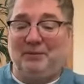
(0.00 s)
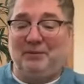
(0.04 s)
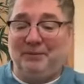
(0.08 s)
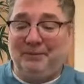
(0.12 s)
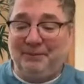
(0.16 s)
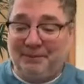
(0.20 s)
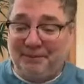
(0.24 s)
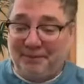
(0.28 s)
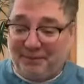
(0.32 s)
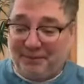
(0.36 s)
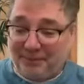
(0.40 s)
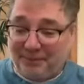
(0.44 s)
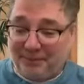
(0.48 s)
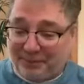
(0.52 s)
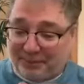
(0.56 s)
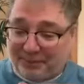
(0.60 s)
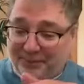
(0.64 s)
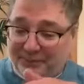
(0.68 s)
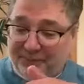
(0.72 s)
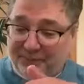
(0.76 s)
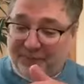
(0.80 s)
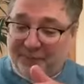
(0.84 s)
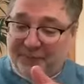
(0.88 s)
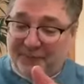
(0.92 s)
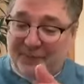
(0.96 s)
The
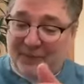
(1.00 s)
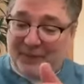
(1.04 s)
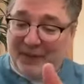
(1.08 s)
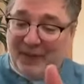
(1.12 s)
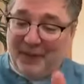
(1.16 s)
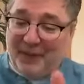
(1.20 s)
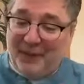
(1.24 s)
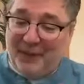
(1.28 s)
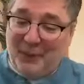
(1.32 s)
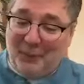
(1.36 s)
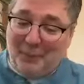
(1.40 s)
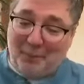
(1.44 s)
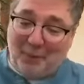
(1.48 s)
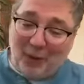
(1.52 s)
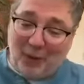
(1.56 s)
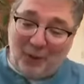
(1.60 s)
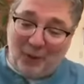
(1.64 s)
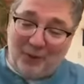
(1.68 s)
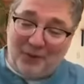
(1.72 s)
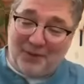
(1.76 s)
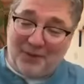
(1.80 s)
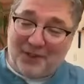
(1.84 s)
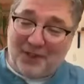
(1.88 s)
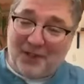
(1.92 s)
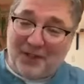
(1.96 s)

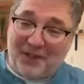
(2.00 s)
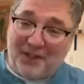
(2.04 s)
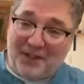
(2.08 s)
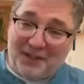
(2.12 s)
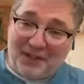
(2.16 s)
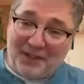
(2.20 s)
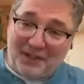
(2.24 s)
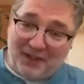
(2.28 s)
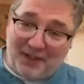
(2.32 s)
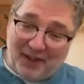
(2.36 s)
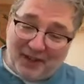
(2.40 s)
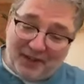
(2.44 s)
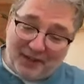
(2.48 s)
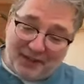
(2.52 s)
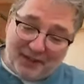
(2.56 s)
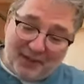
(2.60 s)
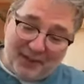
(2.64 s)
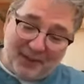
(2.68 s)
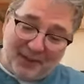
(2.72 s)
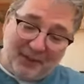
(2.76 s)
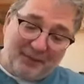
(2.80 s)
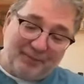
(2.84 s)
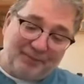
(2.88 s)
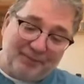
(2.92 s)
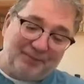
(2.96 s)
bones are the
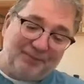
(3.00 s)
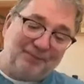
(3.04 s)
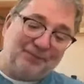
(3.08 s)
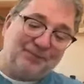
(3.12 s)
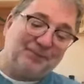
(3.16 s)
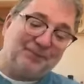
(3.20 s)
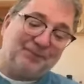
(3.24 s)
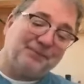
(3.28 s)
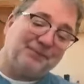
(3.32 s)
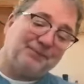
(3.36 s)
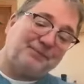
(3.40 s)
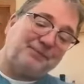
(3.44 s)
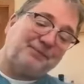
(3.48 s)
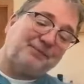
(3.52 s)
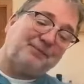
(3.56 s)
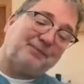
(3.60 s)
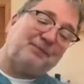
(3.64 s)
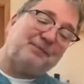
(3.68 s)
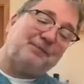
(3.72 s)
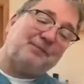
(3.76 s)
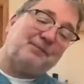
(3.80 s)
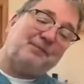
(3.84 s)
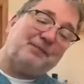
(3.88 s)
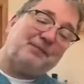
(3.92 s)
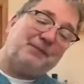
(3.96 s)
structure.
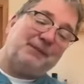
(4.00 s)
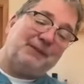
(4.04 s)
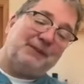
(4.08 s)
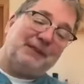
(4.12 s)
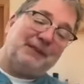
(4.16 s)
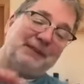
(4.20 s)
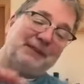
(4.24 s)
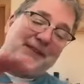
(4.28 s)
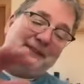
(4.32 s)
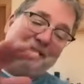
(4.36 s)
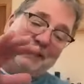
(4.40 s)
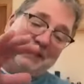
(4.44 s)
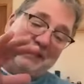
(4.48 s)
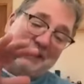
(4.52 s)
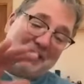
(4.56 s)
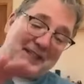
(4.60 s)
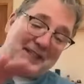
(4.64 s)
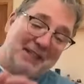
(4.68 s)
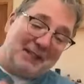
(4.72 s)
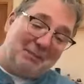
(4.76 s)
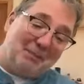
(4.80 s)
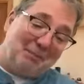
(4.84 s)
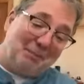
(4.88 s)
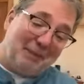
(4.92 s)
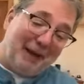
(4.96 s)
The
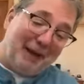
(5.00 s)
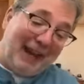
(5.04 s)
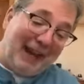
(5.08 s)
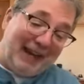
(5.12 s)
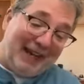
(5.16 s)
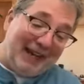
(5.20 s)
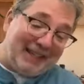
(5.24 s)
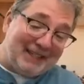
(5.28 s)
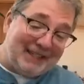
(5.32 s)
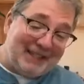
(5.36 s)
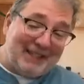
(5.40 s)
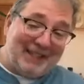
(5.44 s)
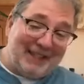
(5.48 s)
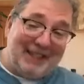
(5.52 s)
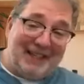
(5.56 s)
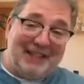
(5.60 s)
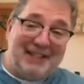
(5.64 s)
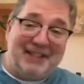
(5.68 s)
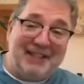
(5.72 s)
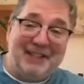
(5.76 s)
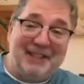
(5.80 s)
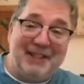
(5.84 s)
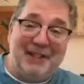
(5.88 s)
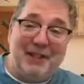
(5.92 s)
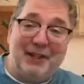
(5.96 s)
space
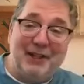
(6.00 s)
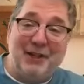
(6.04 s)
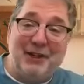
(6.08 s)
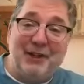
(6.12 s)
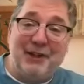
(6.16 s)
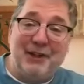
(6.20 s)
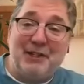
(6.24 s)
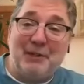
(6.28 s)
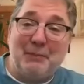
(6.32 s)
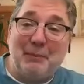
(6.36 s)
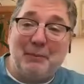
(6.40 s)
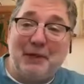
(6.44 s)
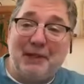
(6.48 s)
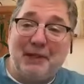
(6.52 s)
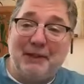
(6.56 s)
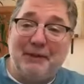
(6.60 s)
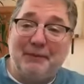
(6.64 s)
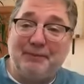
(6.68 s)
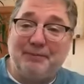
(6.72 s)
needs the nourishment.